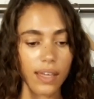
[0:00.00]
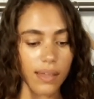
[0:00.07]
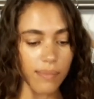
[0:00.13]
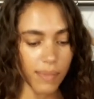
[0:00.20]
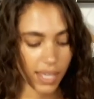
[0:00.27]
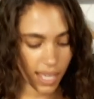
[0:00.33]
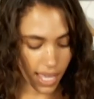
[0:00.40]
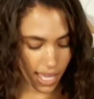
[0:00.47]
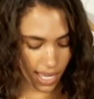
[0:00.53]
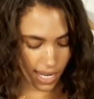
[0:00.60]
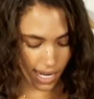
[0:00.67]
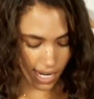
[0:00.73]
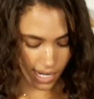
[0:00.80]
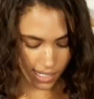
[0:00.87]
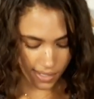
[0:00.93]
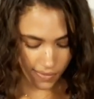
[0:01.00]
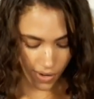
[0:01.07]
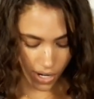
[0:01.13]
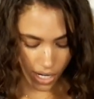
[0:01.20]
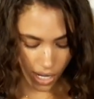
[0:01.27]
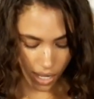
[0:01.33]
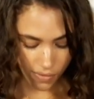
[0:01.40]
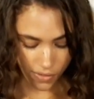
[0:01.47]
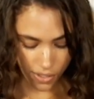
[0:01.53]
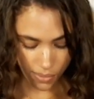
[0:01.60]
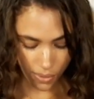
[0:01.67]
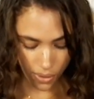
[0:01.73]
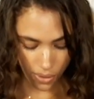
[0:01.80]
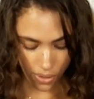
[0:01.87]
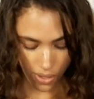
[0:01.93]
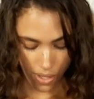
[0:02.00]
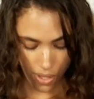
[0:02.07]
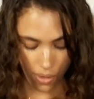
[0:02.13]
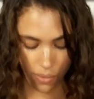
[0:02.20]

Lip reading: me in, and it's very comfortable.